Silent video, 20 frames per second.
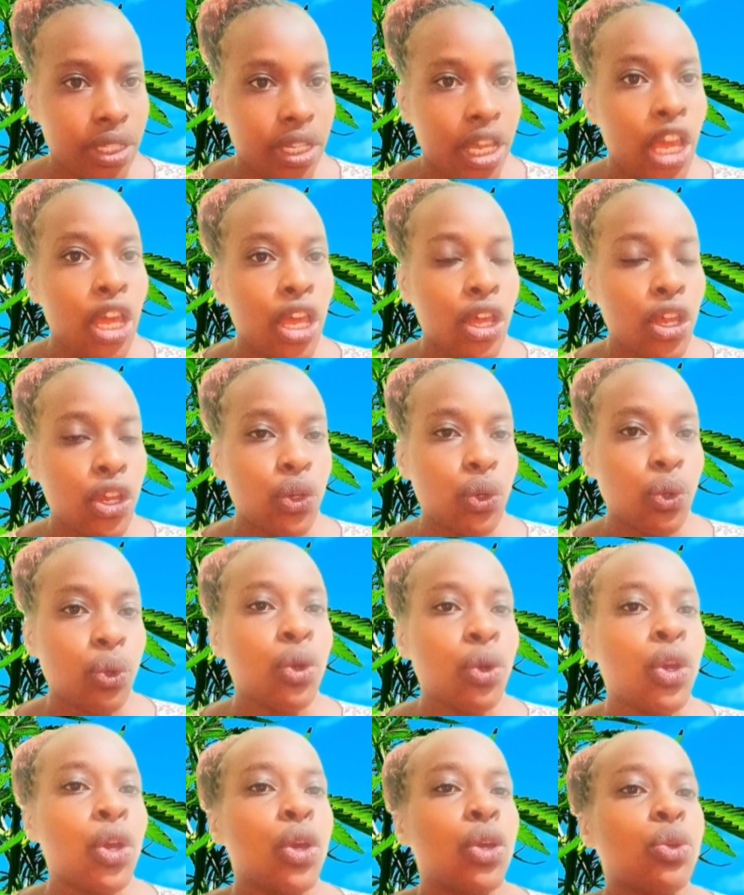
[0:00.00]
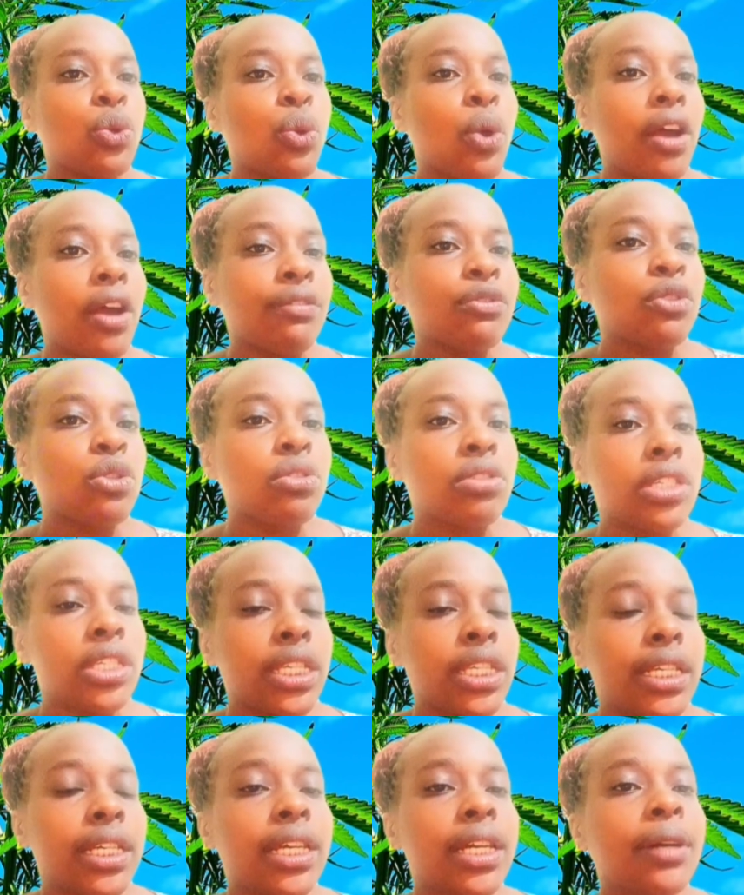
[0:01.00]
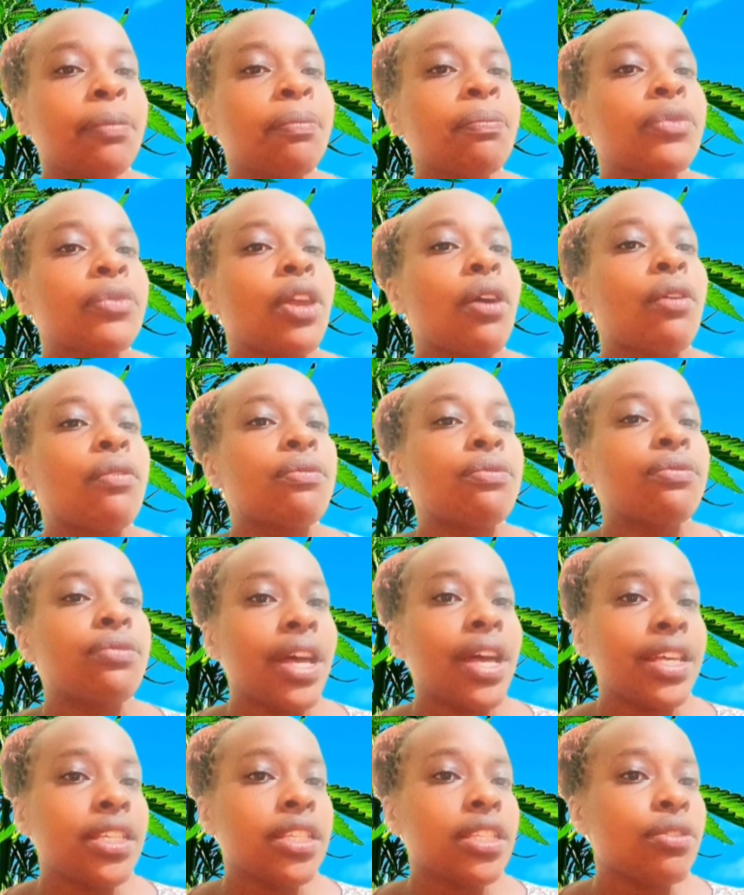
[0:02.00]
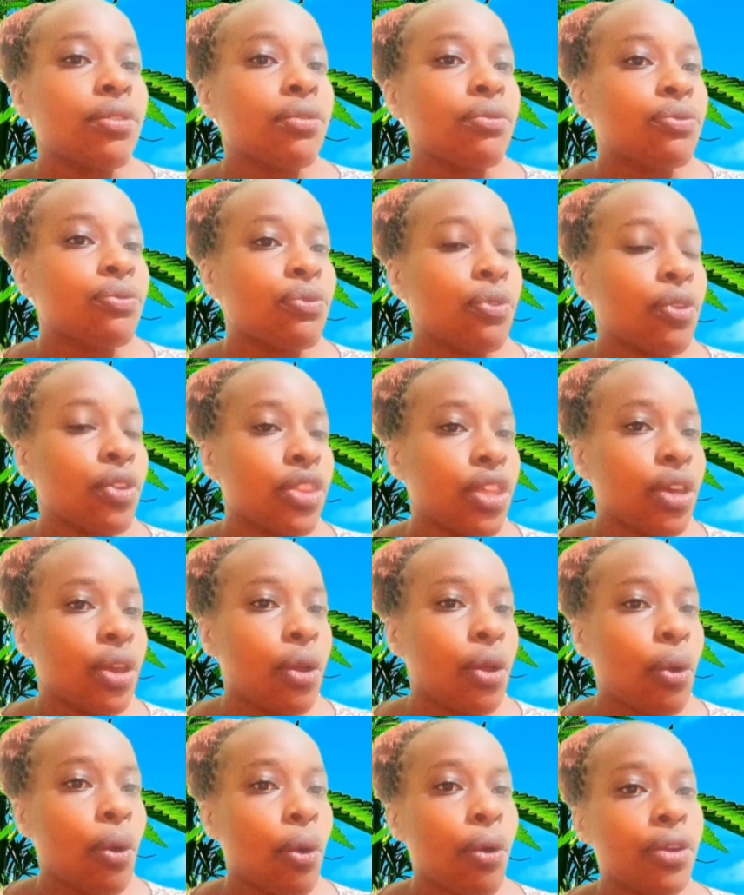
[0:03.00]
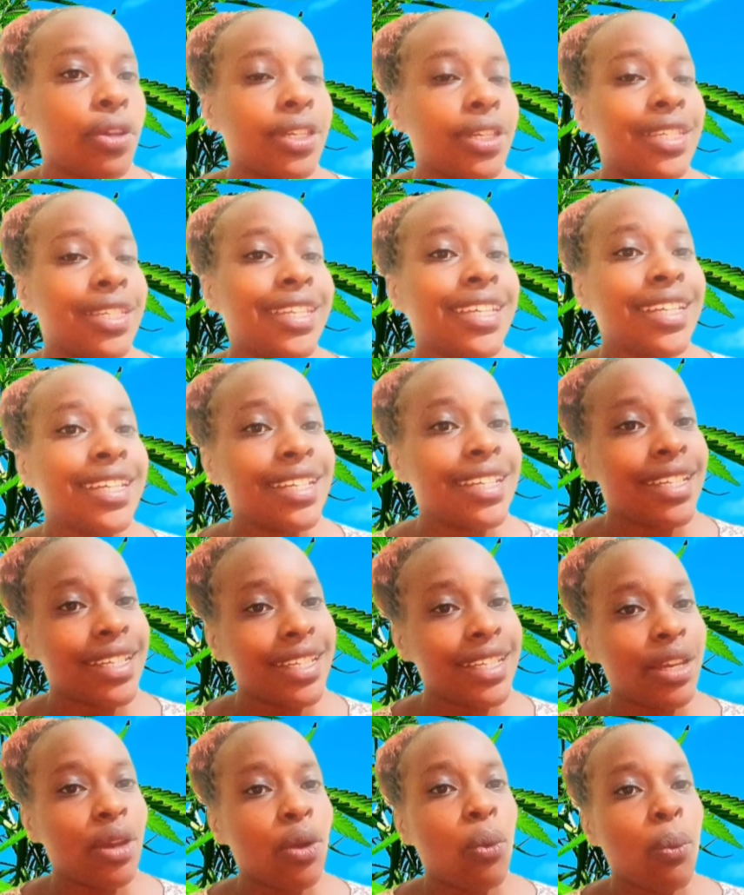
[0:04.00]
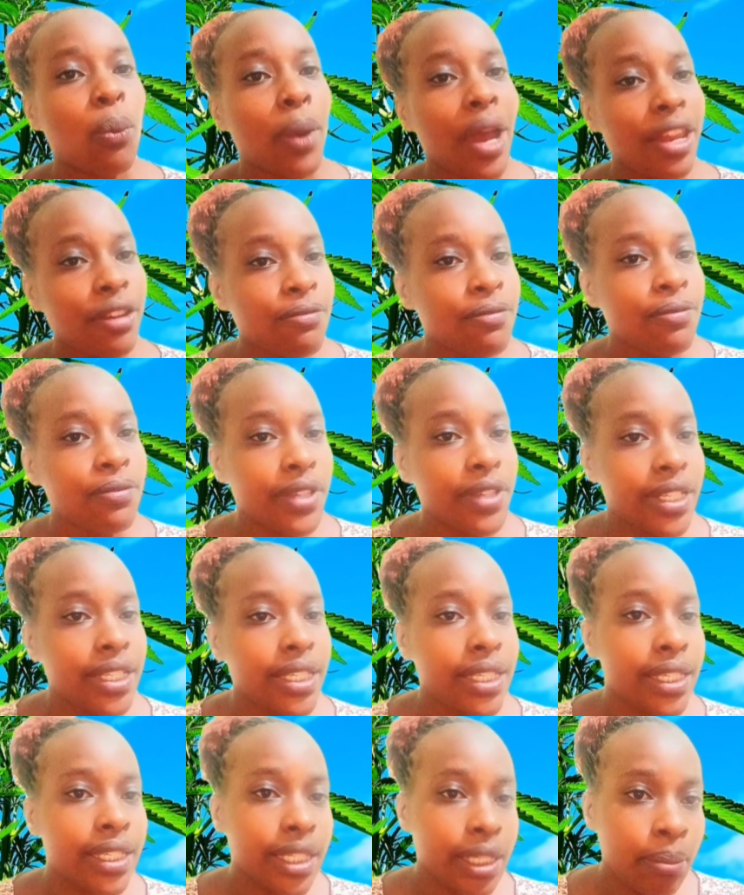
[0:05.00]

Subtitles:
No, you have to dig first. For the dig 1 feet deep.